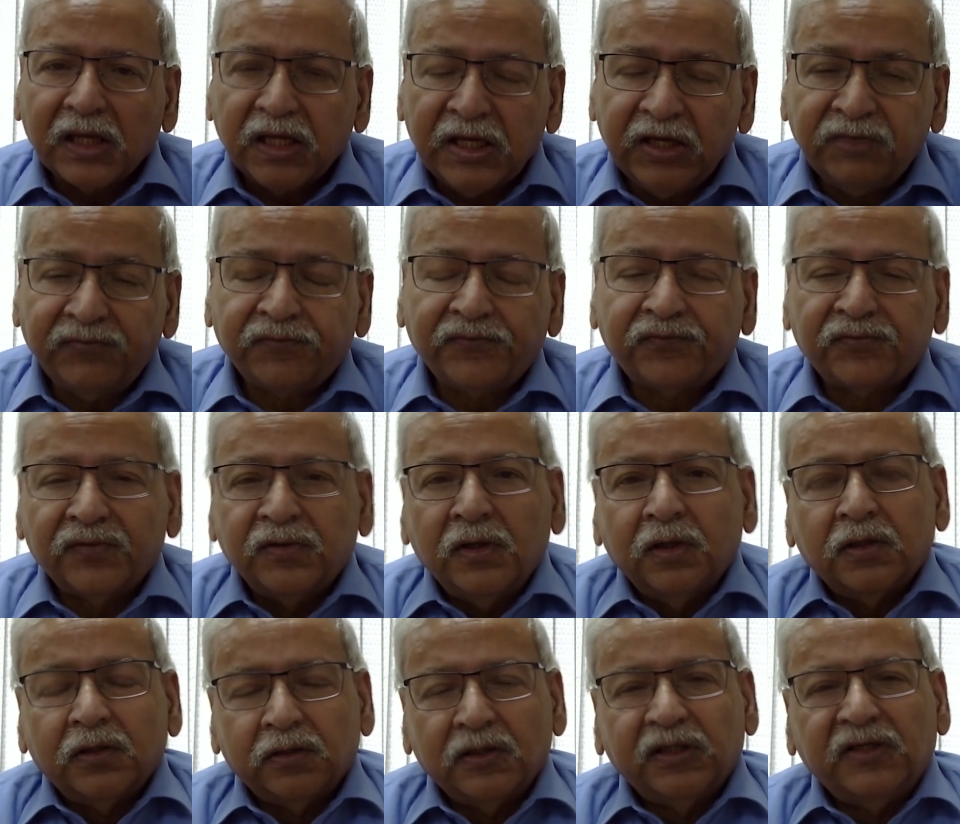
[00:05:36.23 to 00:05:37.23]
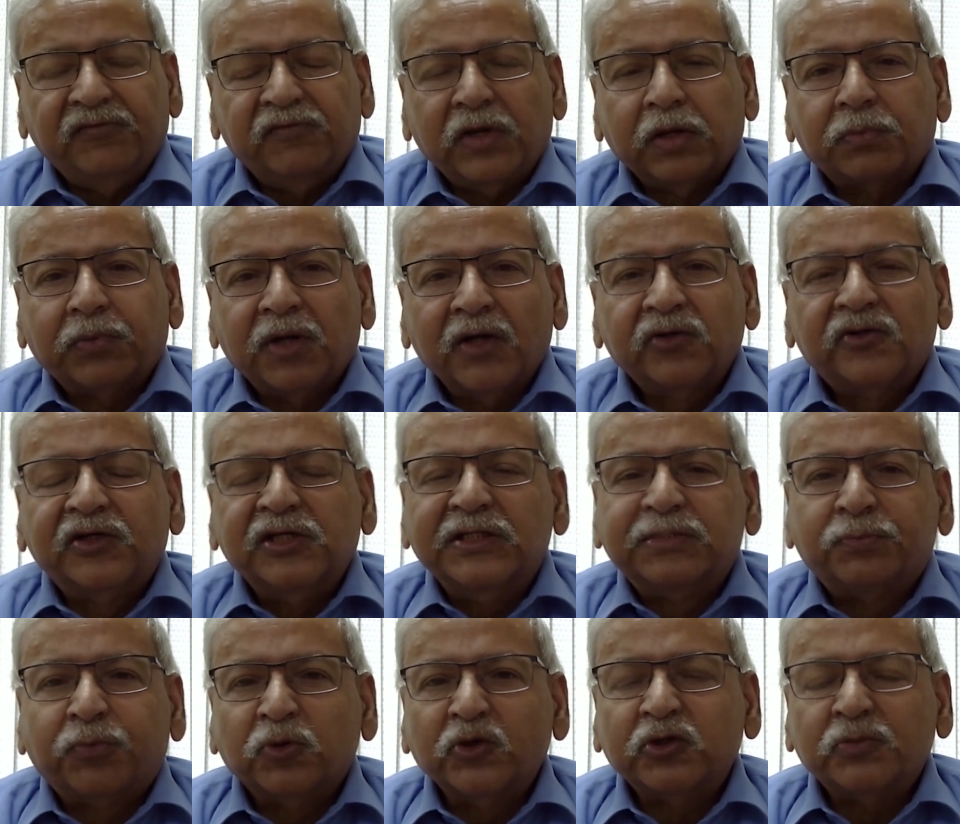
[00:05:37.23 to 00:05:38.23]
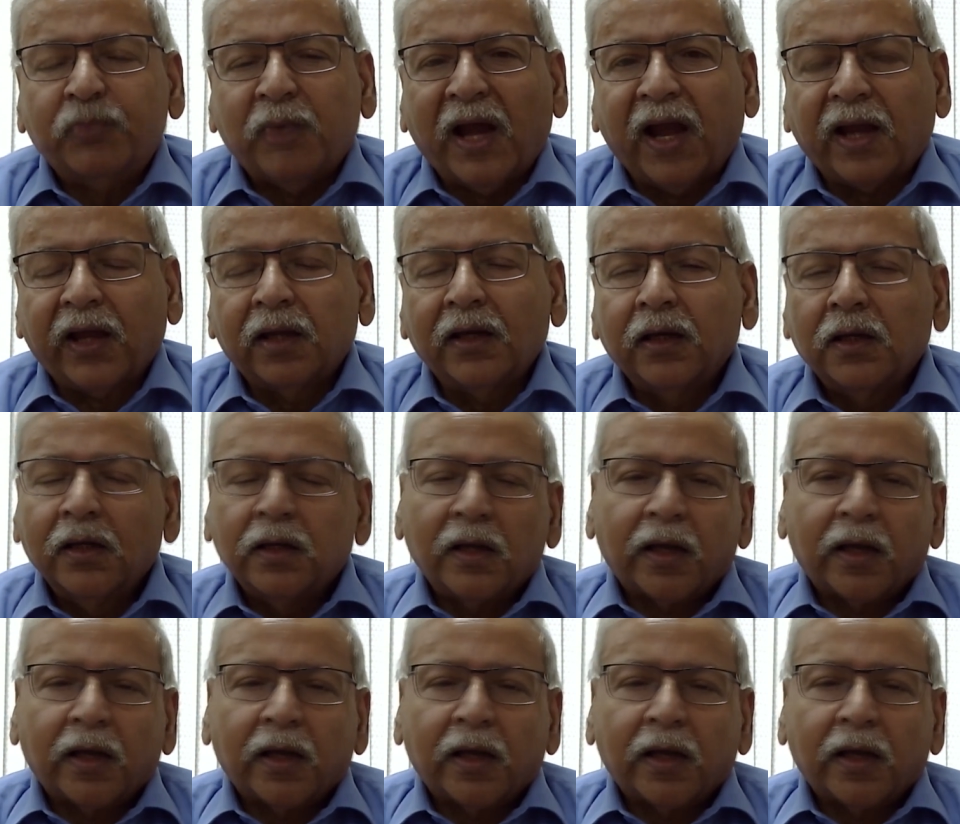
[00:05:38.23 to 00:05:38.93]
If the developed countries push back